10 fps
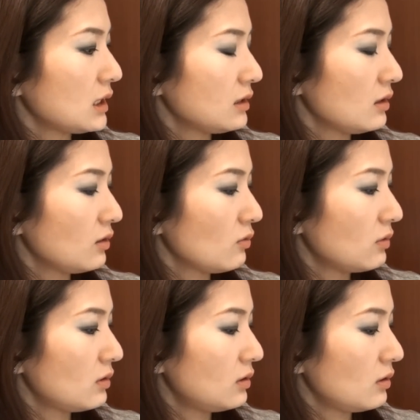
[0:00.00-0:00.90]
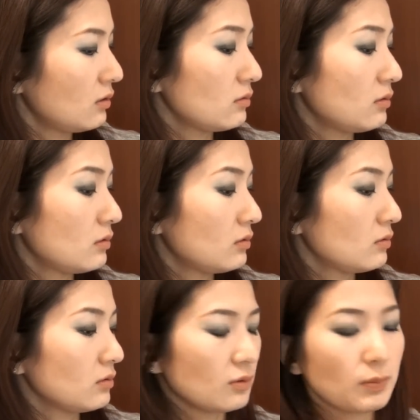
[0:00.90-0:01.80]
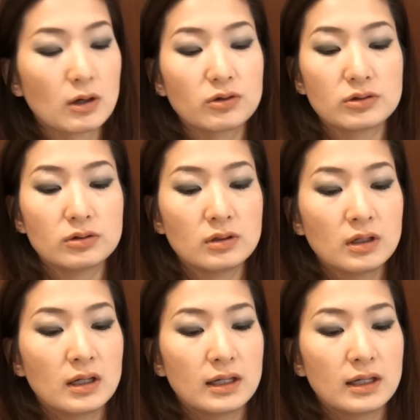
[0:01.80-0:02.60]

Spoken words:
another one, the powder